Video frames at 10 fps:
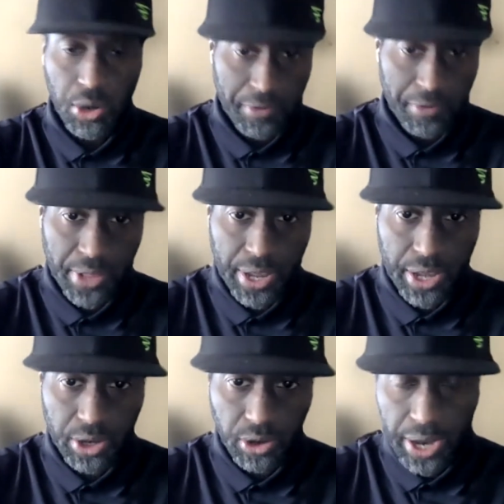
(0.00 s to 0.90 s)
Great for
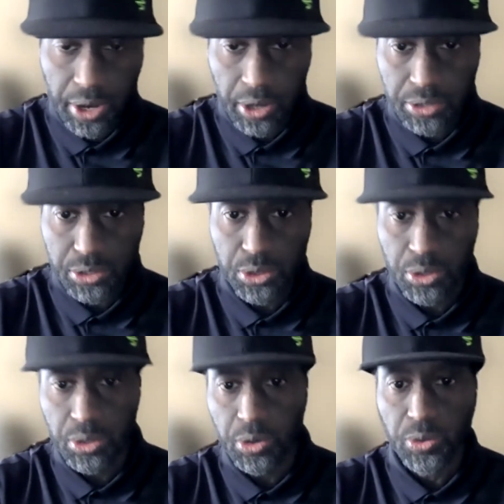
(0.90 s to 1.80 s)
the integrator
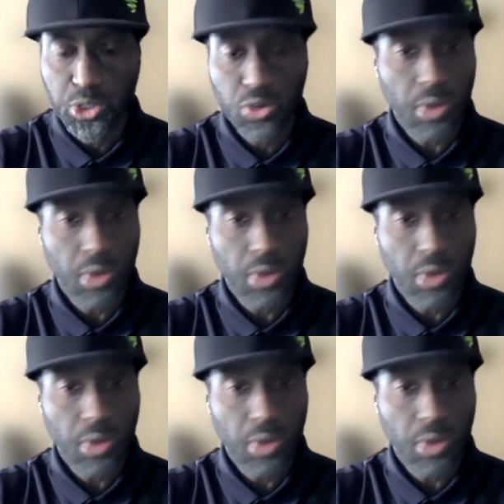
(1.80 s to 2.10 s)
to